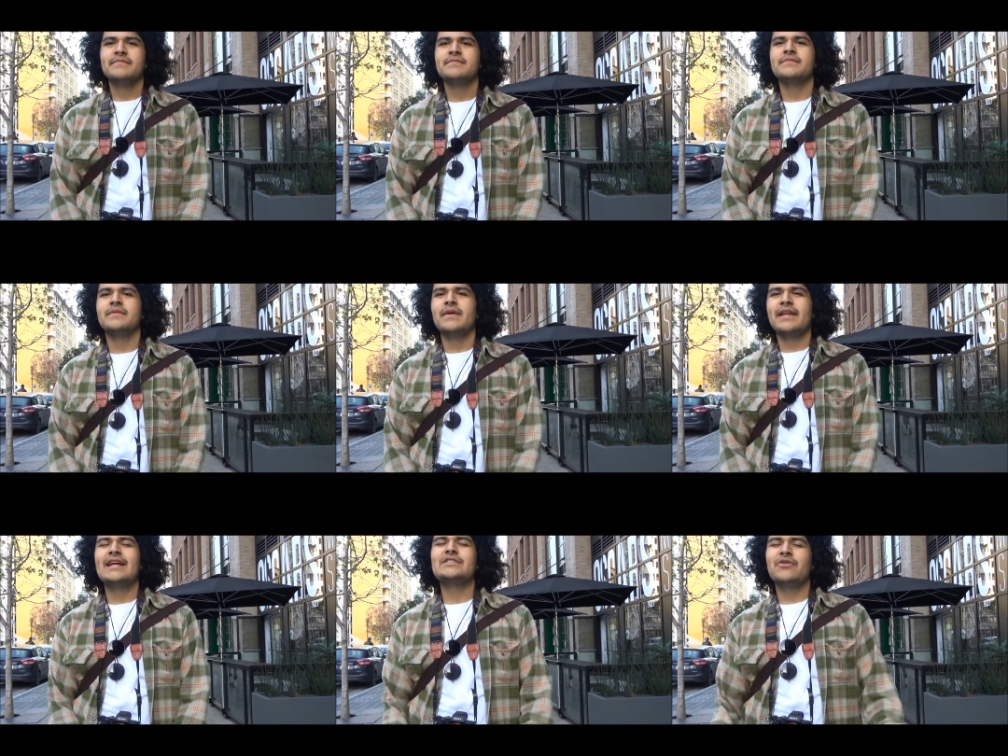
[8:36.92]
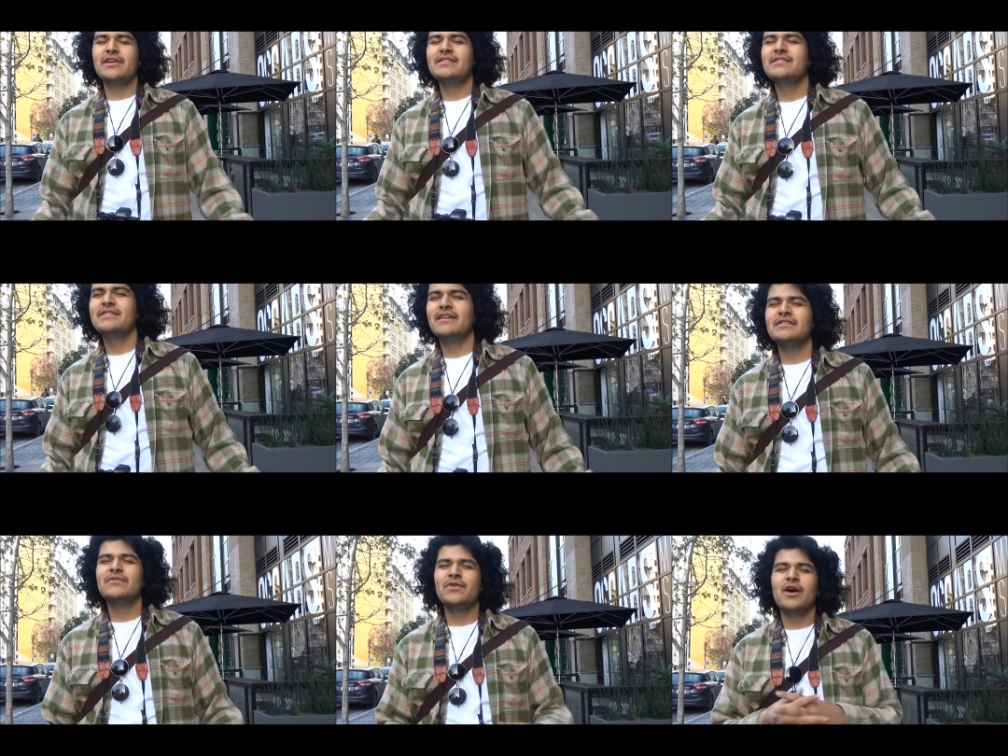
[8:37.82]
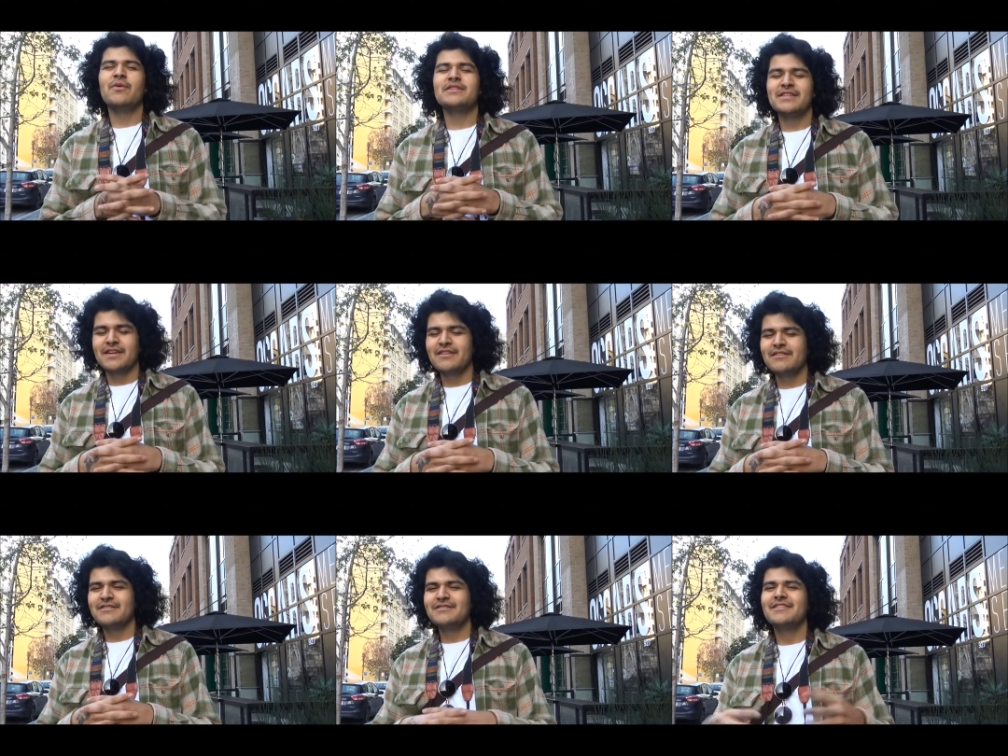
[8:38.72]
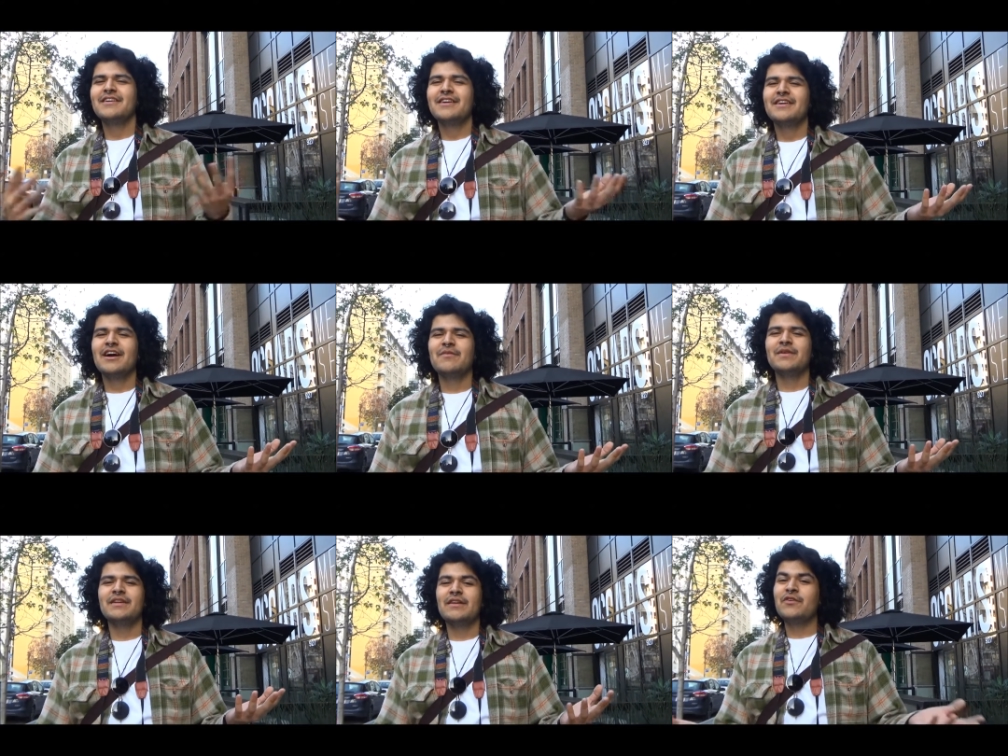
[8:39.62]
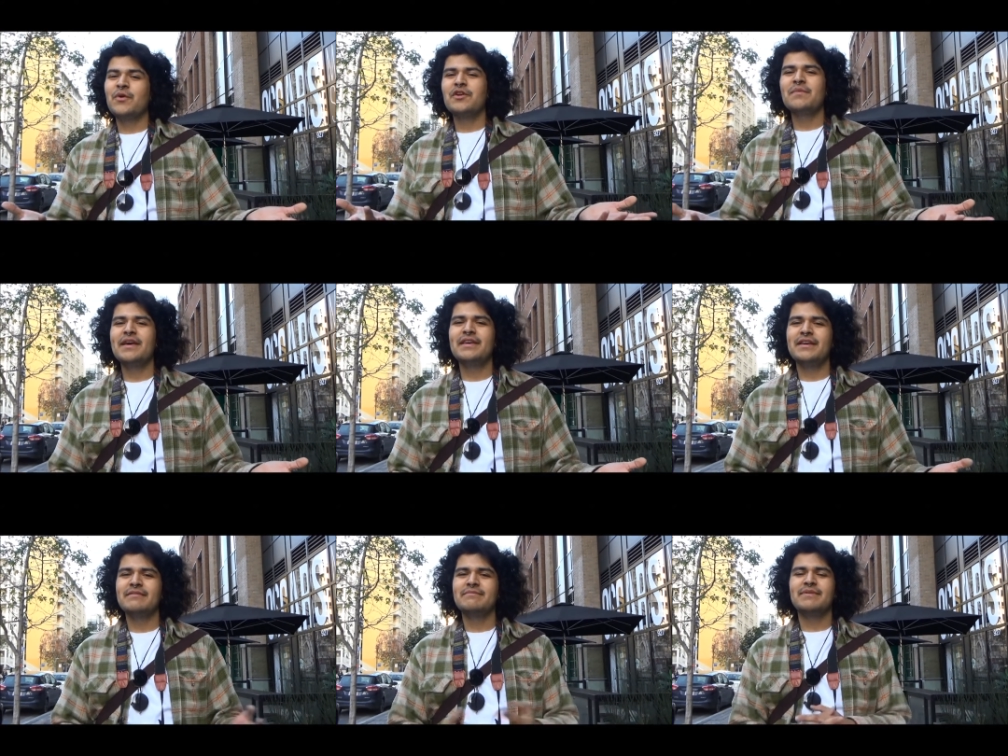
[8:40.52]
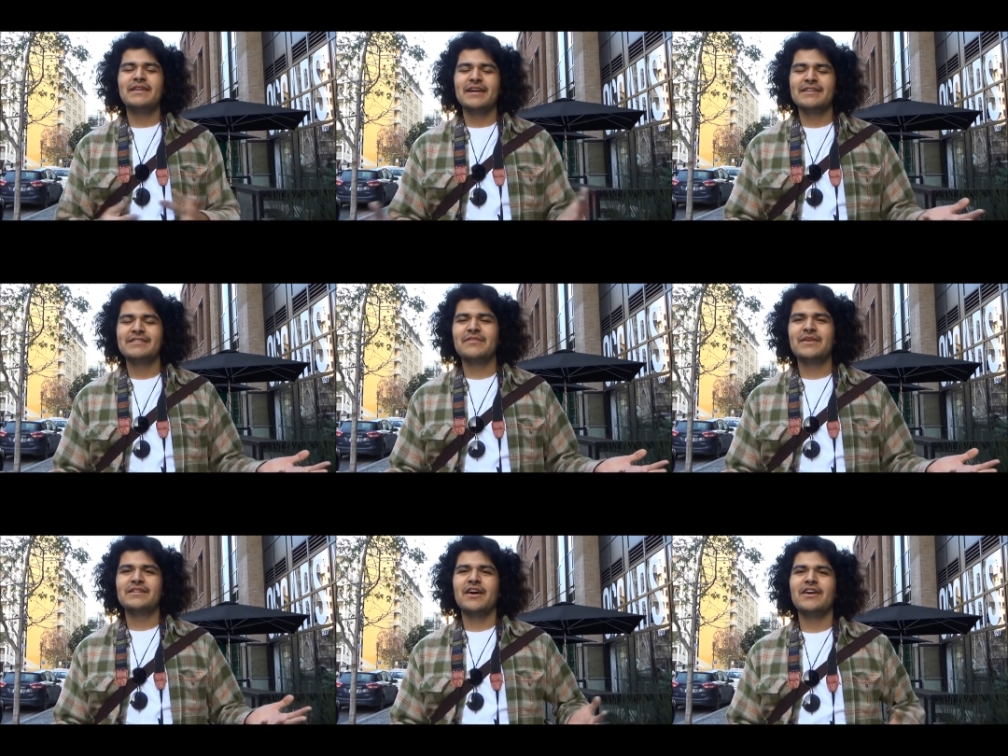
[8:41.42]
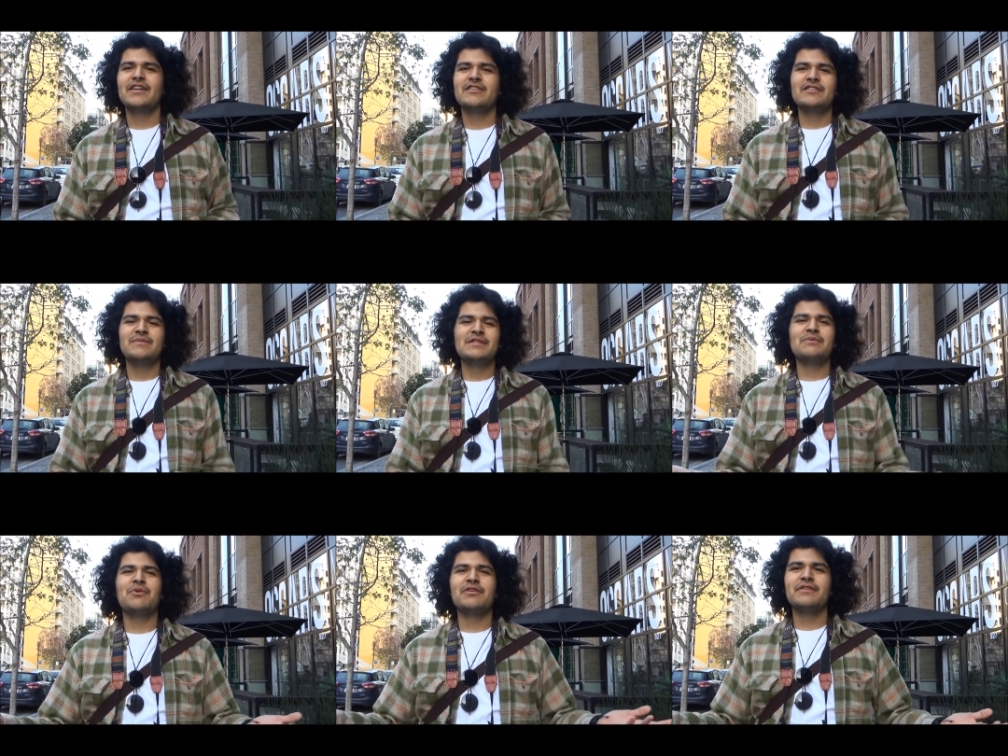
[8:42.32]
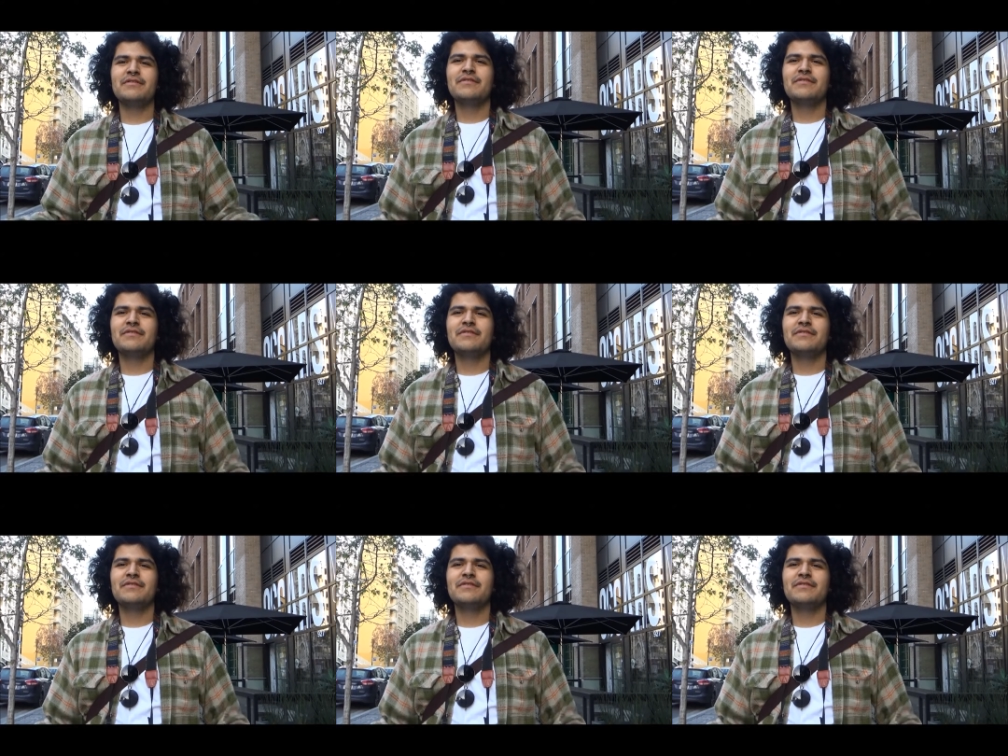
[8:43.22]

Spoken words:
And as corny as it sounds, if we all work together, I mean, if you want to make it, be nice. I mean, be supportive.